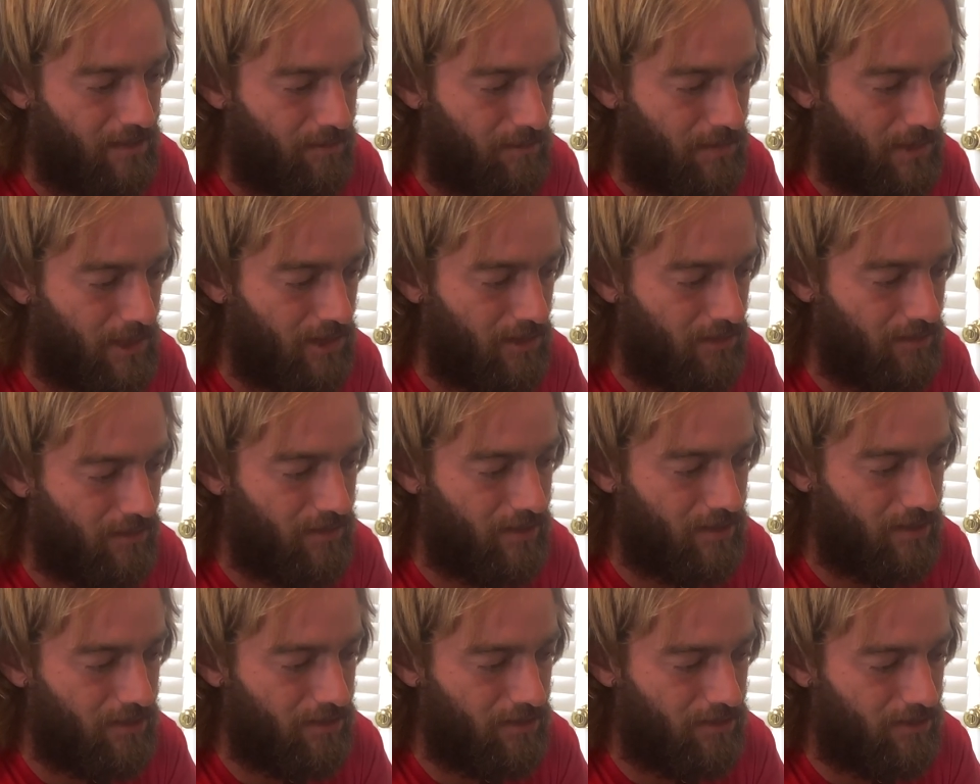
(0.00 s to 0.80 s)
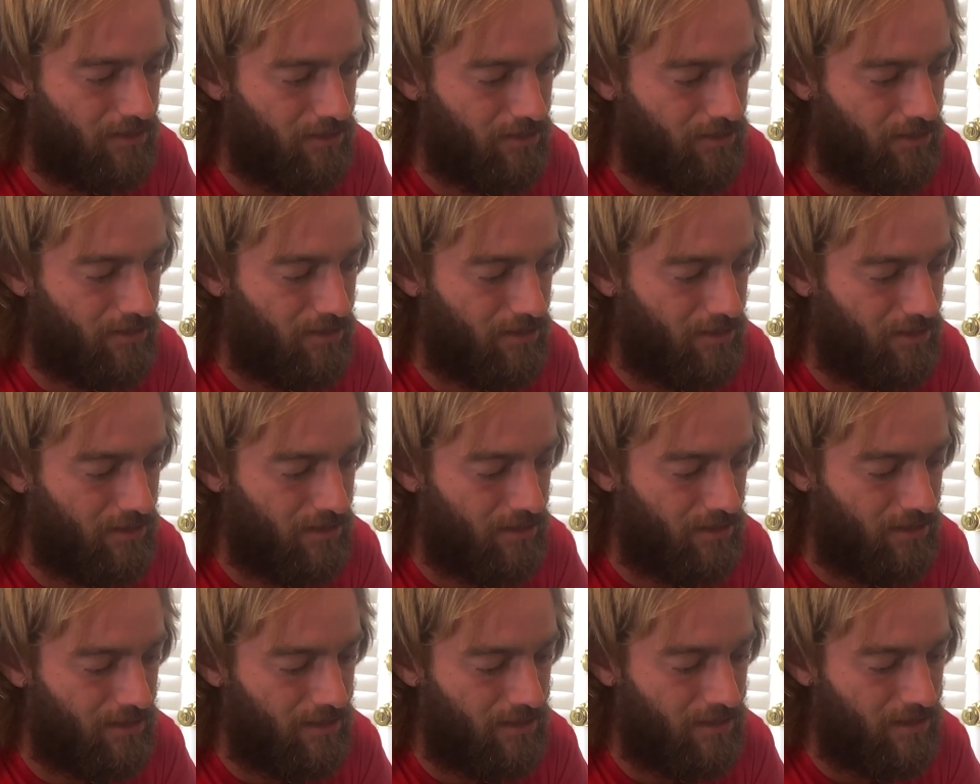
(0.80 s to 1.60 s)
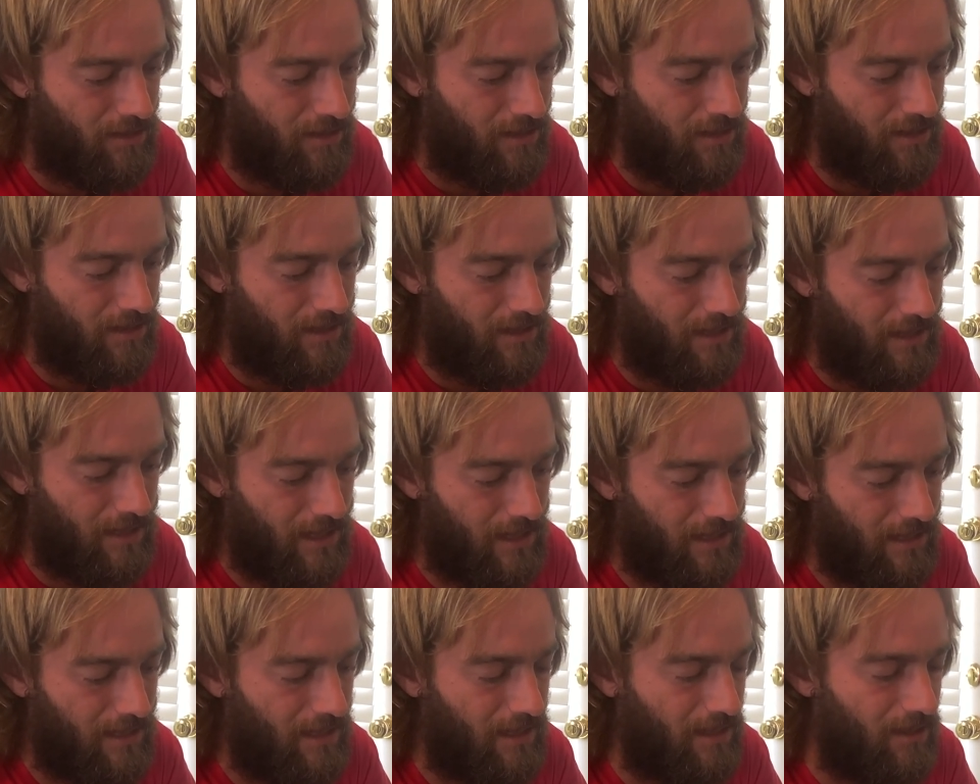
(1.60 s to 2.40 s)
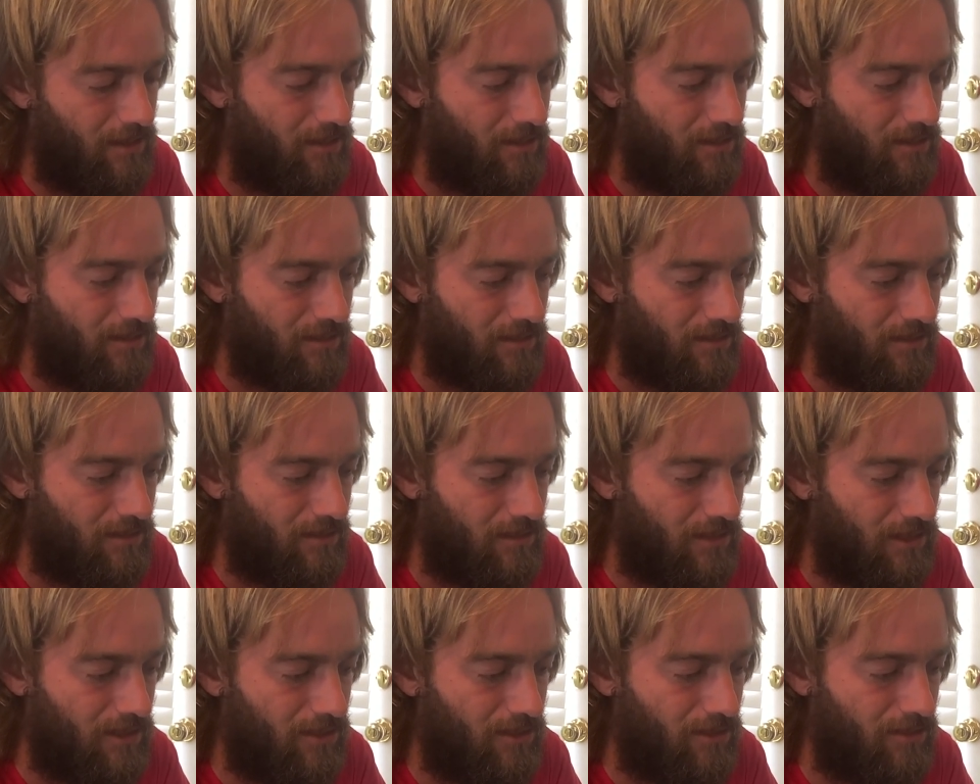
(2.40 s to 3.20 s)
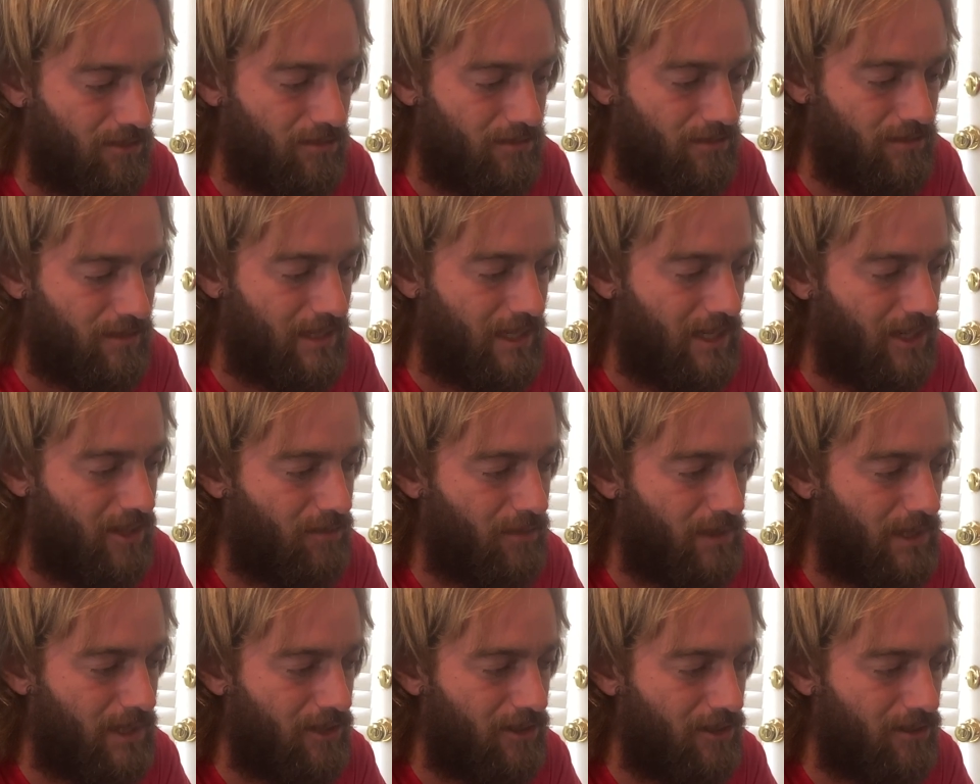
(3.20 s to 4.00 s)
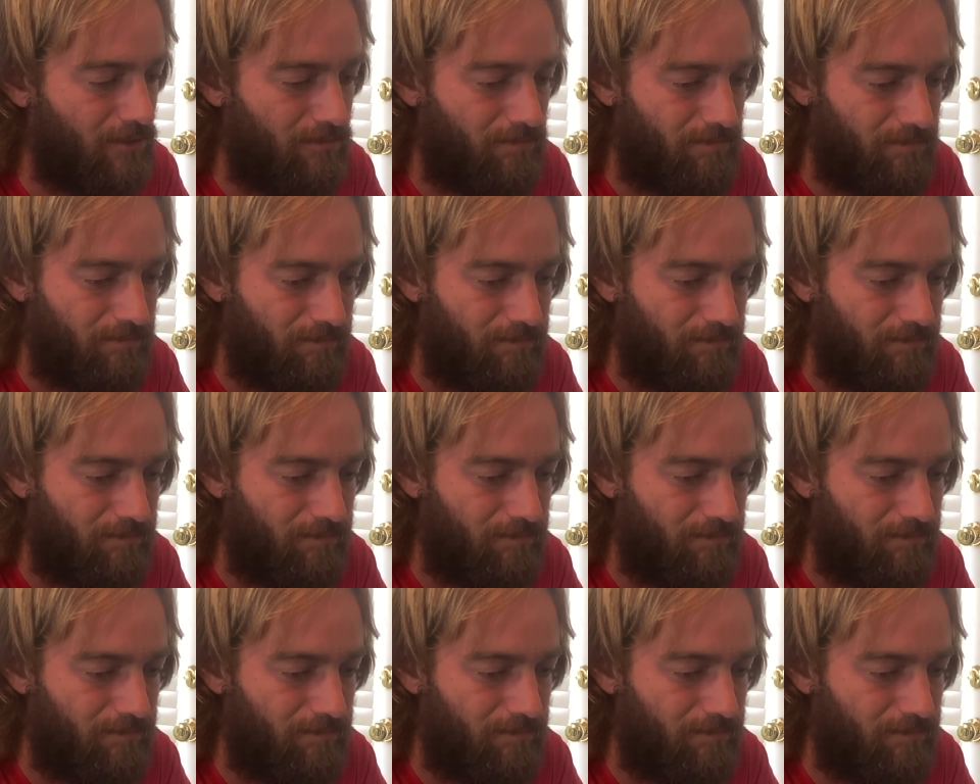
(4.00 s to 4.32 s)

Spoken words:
pair of scissors, and then little carabiner.